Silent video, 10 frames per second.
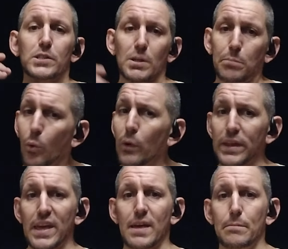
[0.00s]

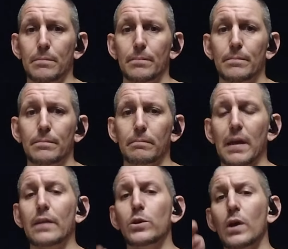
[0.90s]
support him,
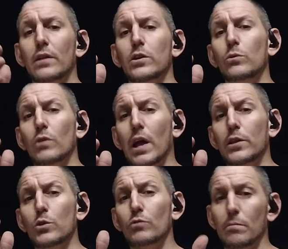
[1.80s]
and
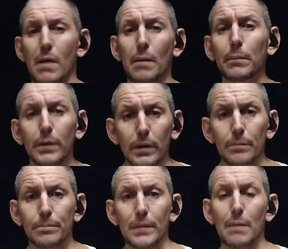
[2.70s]
you
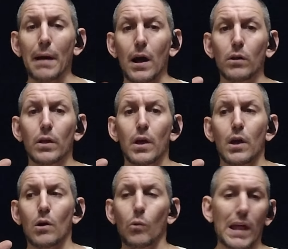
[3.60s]
remember about
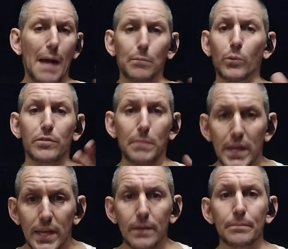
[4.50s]
what happened with
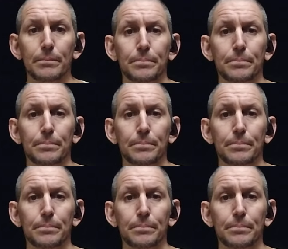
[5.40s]
me,